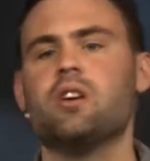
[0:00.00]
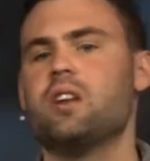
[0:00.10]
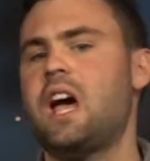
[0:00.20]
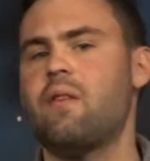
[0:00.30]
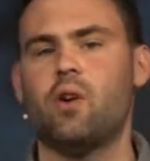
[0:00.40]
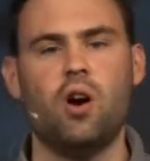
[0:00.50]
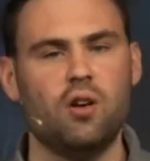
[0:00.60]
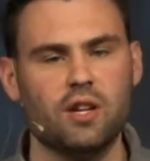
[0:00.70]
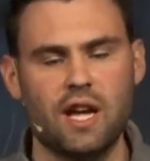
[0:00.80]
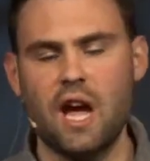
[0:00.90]
to have it all
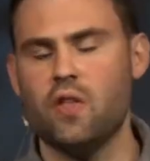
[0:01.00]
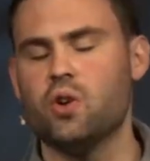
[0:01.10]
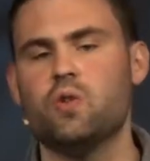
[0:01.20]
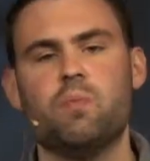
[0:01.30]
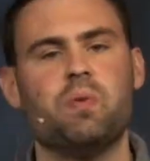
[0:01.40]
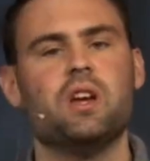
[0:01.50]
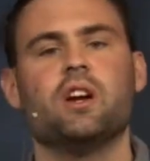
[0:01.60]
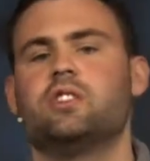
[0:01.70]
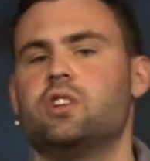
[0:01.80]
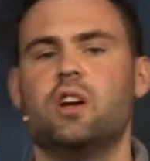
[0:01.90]
together, who
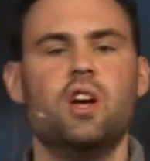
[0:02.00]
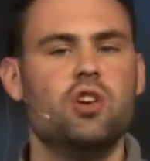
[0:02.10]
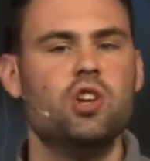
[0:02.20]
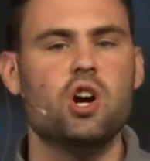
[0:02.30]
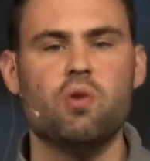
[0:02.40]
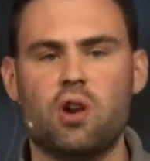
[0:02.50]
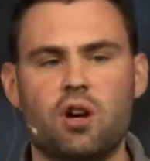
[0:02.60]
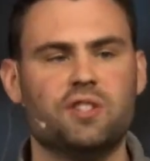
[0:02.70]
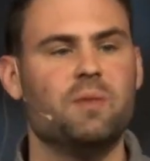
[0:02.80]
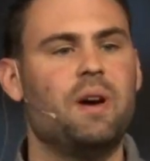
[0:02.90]
appeared to know it all,
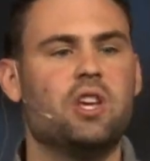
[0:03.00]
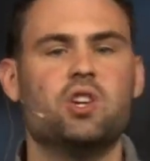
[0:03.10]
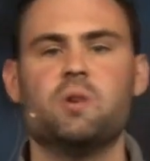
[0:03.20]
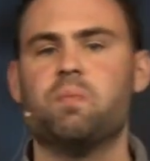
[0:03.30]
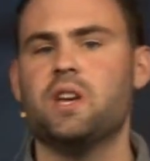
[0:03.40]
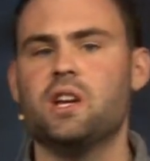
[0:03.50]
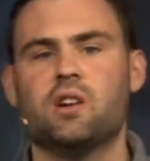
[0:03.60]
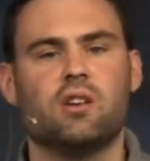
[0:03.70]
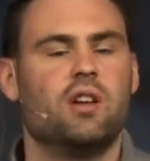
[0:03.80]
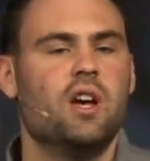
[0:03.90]
somebody who
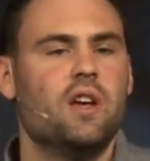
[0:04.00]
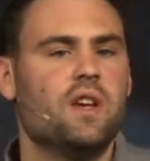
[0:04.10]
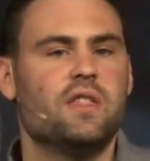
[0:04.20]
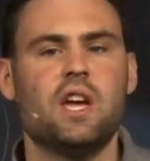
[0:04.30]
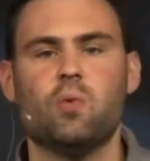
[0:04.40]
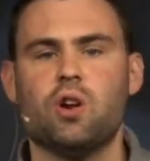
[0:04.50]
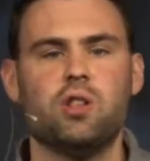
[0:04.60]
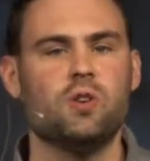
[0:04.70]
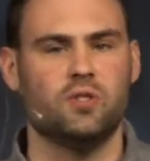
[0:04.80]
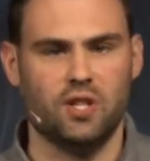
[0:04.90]
appeared that they were
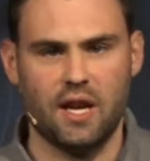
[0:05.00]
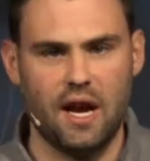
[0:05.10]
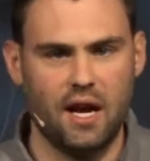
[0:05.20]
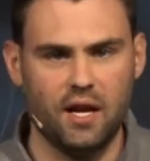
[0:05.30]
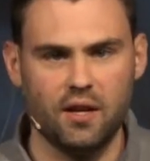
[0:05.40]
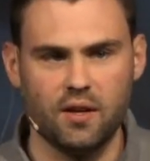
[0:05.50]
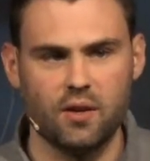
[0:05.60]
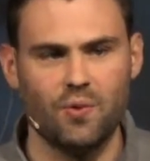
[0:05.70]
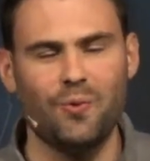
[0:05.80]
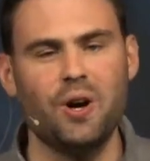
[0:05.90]
close to God,
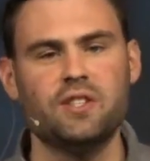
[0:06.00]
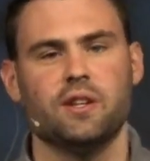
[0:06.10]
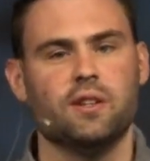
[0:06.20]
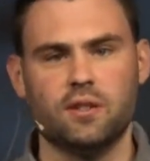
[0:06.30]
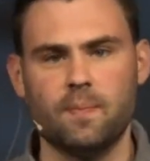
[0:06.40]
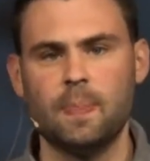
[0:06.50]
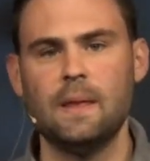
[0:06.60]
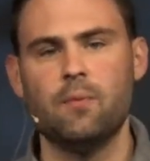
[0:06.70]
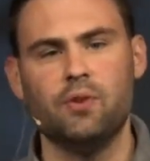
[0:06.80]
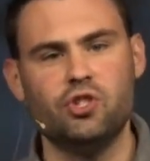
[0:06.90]
wasn't.
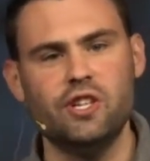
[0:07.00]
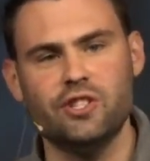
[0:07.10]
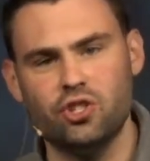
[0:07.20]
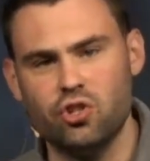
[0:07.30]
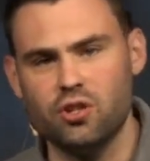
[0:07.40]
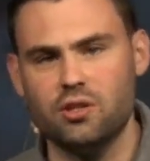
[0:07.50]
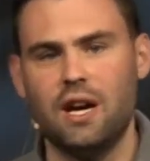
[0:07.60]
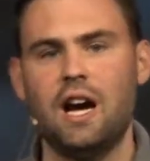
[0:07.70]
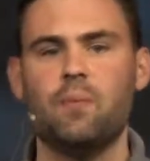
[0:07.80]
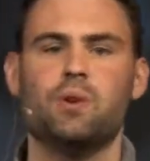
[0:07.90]
But Jesus took
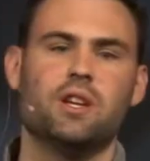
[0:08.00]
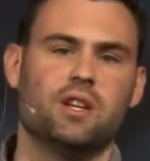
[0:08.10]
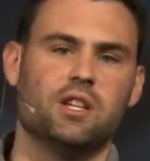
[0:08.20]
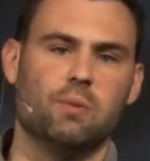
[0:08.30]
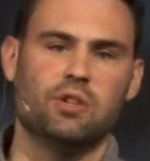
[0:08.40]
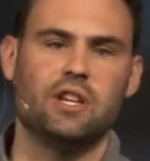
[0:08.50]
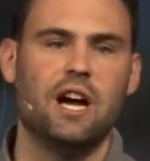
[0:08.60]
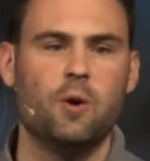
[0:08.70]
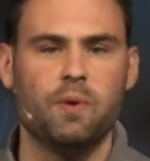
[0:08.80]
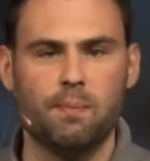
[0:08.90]
time with Nicodemus to
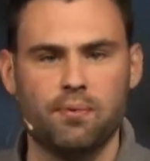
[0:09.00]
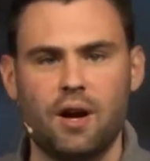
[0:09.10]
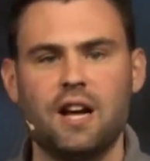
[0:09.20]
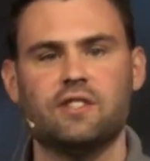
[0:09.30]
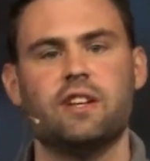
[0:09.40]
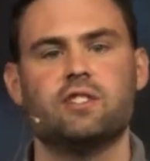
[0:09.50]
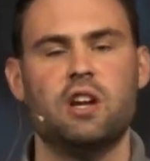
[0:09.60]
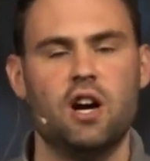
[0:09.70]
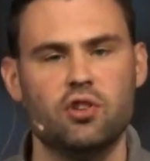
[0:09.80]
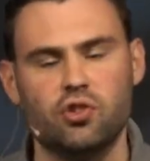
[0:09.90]
help him process and to
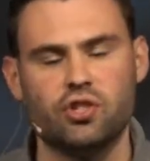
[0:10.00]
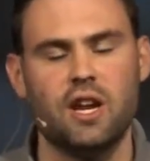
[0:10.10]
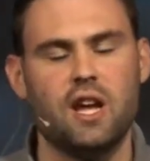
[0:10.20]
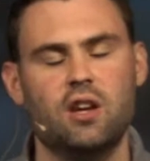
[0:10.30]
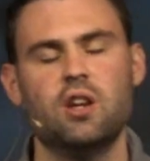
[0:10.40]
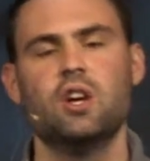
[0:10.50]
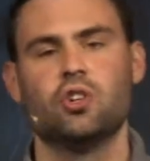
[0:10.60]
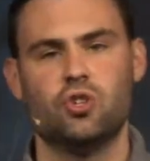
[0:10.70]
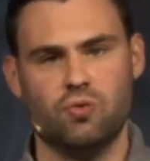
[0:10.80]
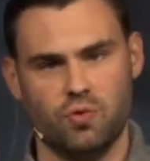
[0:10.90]
understand
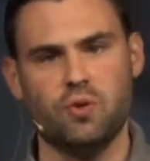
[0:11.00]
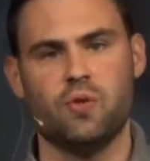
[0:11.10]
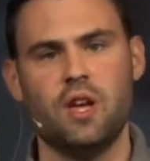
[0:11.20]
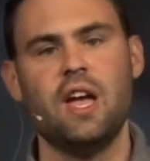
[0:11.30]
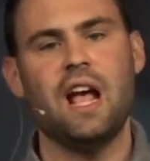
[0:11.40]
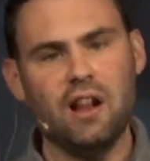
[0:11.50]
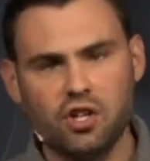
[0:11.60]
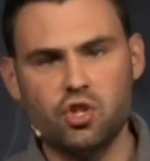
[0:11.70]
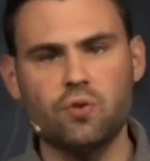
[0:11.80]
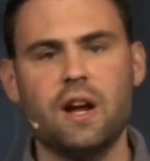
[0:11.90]
truth, and it
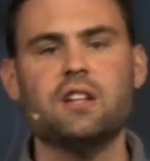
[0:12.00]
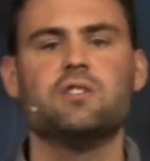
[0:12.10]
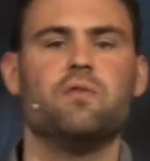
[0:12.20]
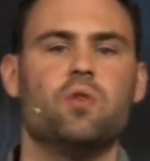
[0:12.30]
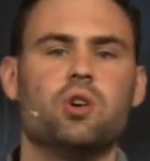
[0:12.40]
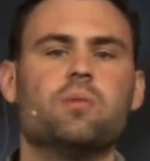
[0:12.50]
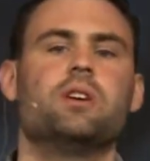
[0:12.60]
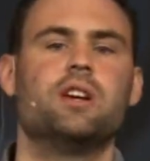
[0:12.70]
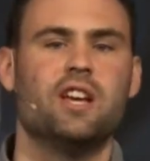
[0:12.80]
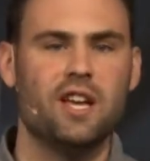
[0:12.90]
transformed
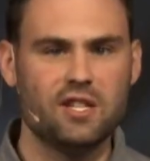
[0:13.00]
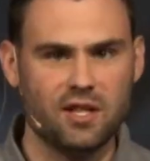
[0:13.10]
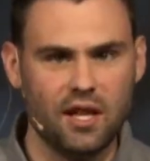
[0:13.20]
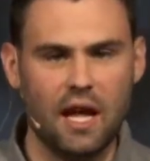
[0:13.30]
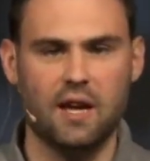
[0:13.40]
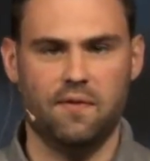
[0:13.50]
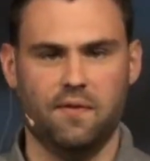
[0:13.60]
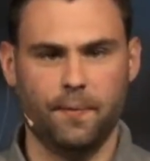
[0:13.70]
his life.